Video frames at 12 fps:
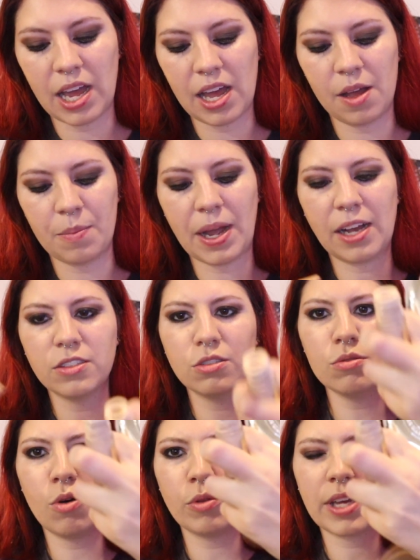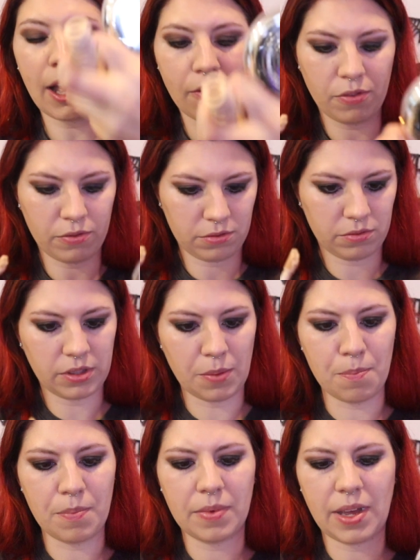I also only have
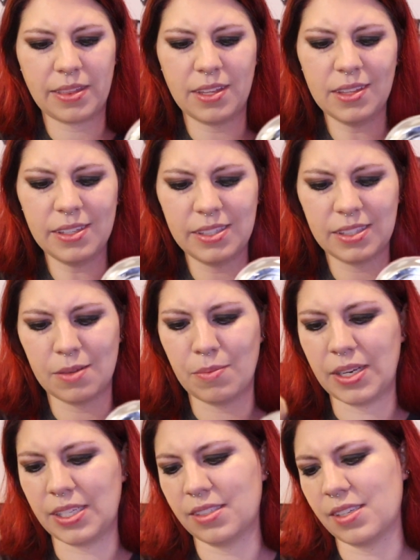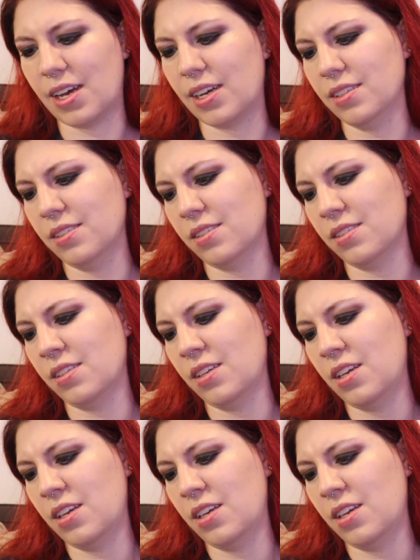I think this is the mini size.